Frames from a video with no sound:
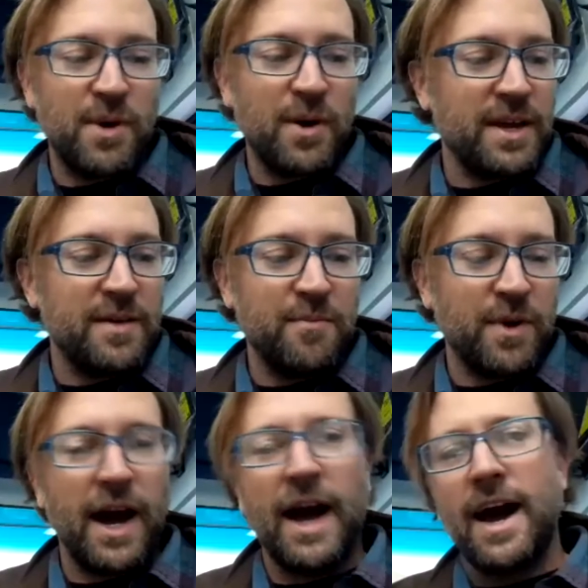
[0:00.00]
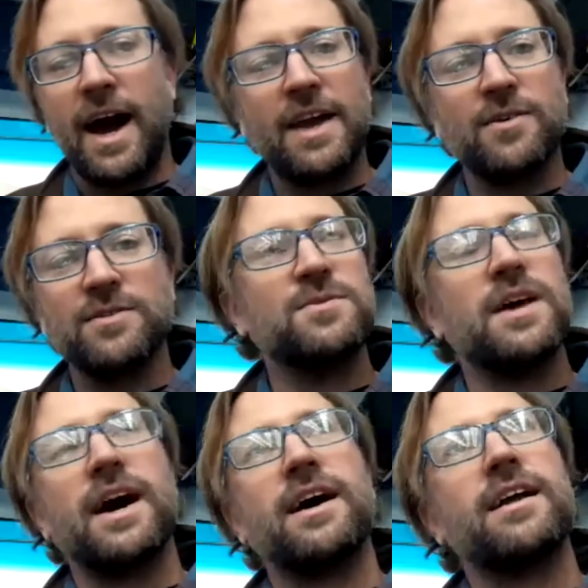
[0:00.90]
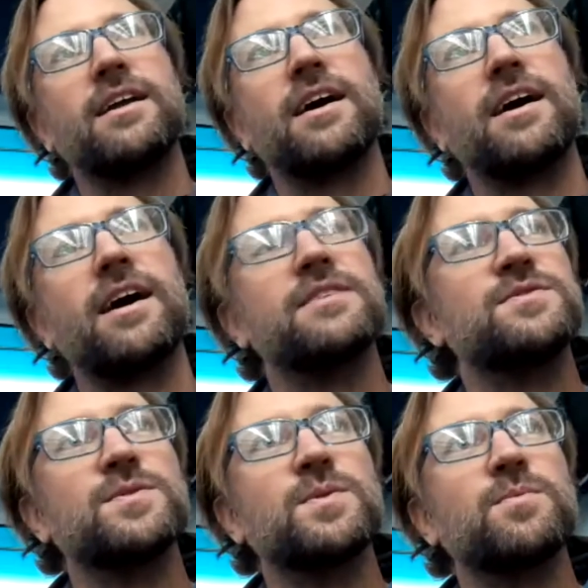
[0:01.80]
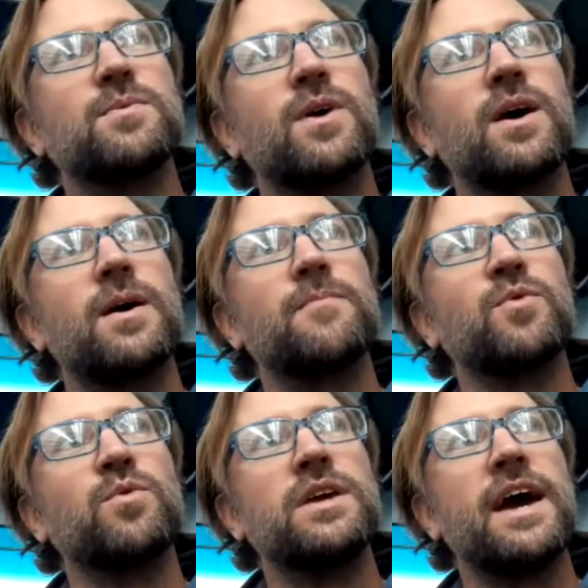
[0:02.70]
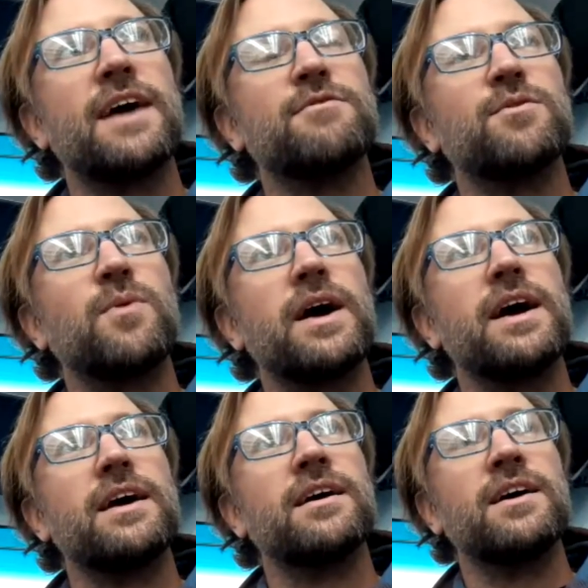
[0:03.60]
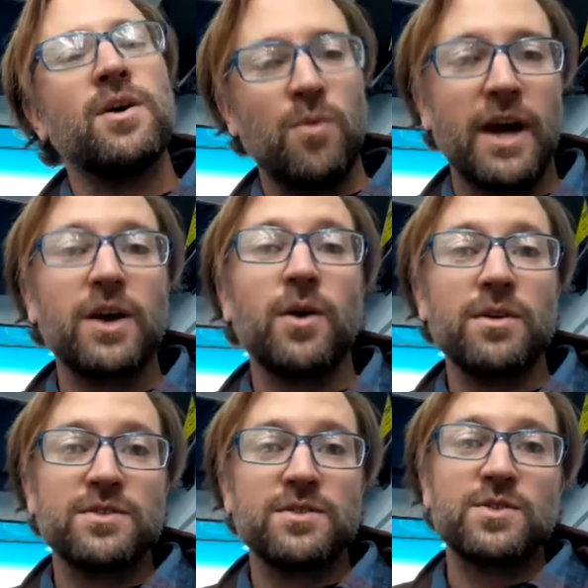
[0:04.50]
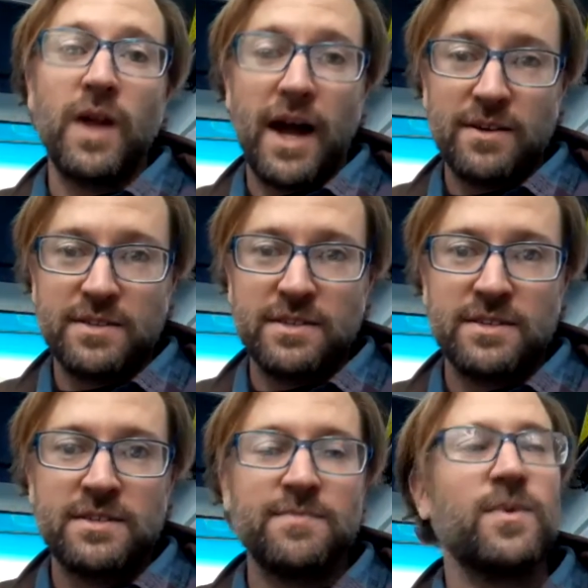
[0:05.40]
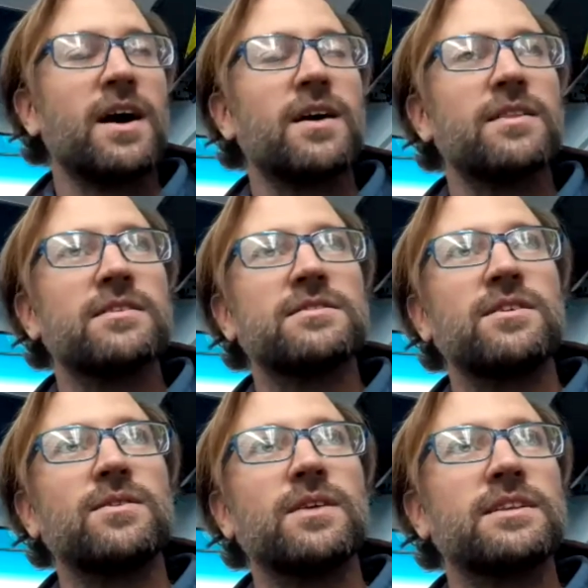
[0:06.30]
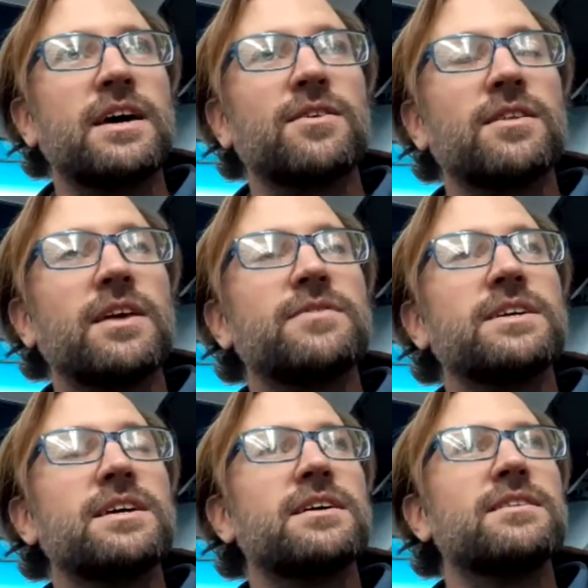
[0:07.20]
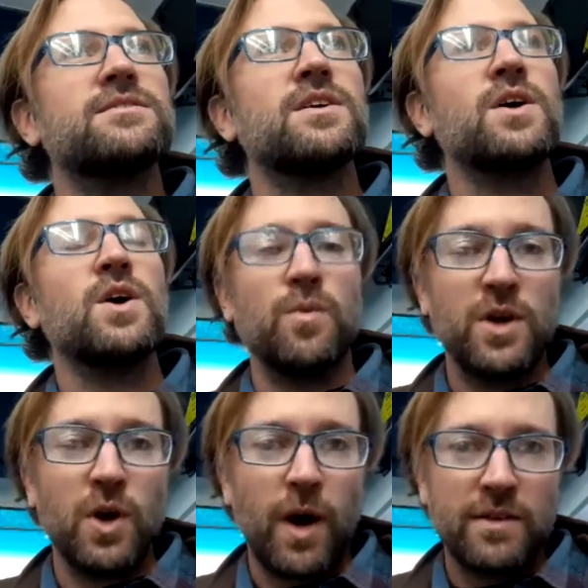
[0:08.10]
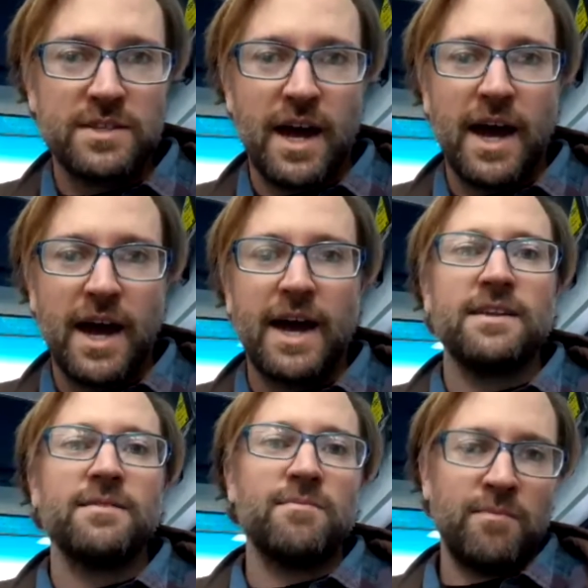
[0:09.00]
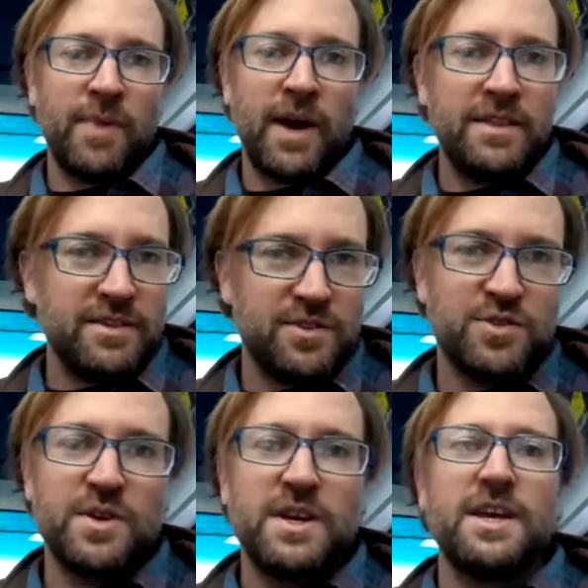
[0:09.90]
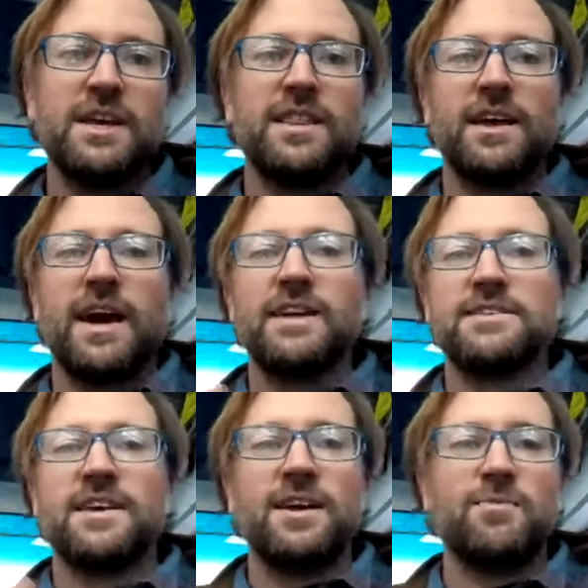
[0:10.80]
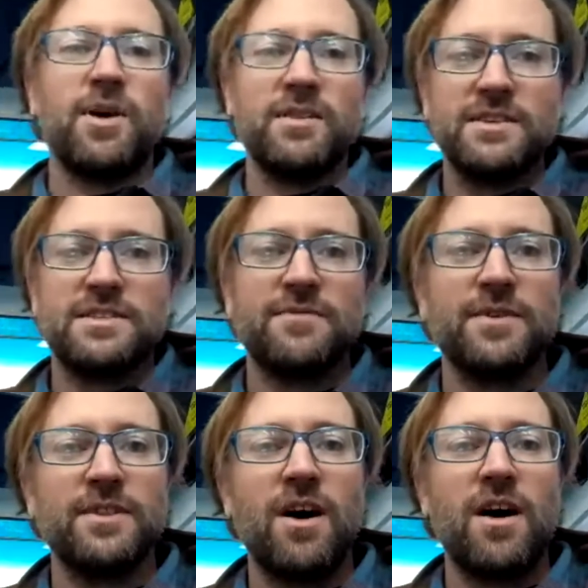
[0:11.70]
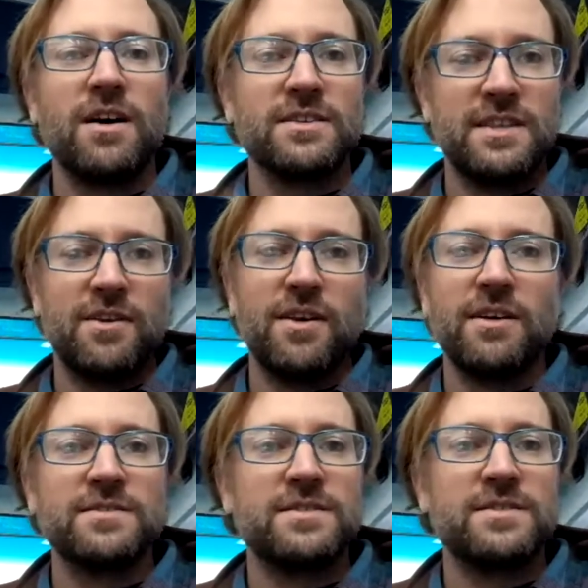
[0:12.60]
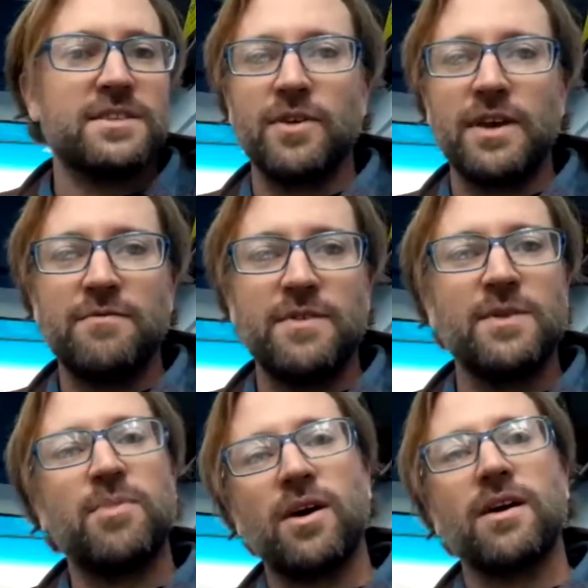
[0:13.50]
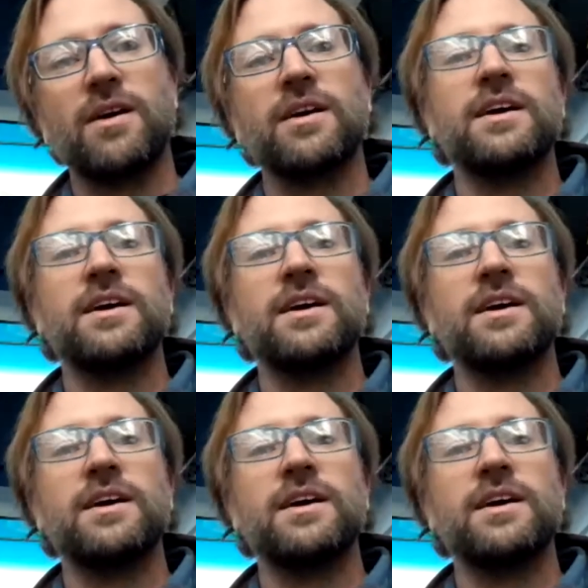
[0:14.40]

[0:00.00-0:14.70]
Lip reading: it. But I don't do that on Zoom. We have a way, when I go to the schoolhouses, there's like 10 or 11 kids. We go outside by this tree, and they kind of set up all these different logs that are all 7 or 8 feet apart,